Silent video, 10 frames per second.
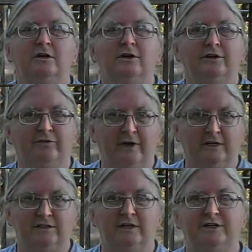your
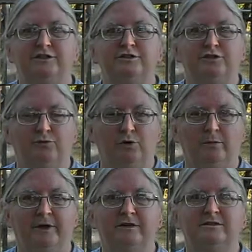vaccinations, your
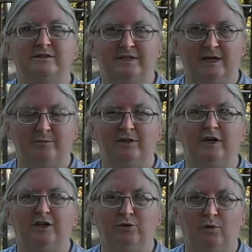wormings, the same
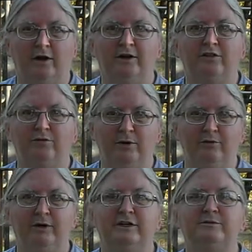thing. You want it 3
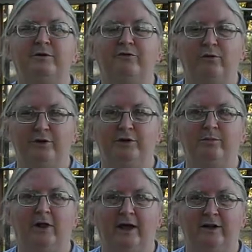weeks before you
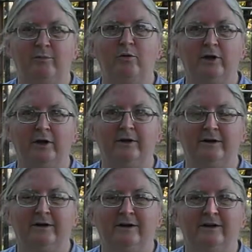plan to breed.
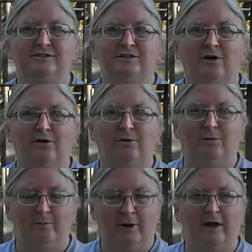So
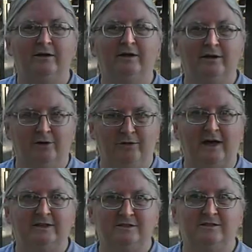
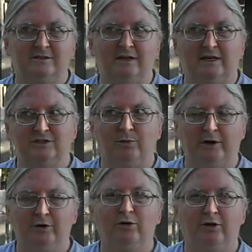that's what
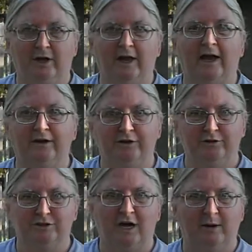you're looking at, your
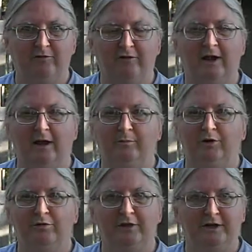time frame,
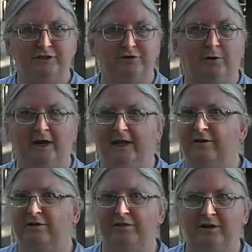your things. You want to get
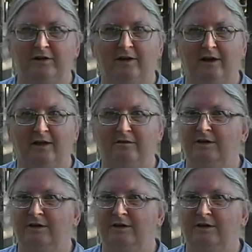everything done,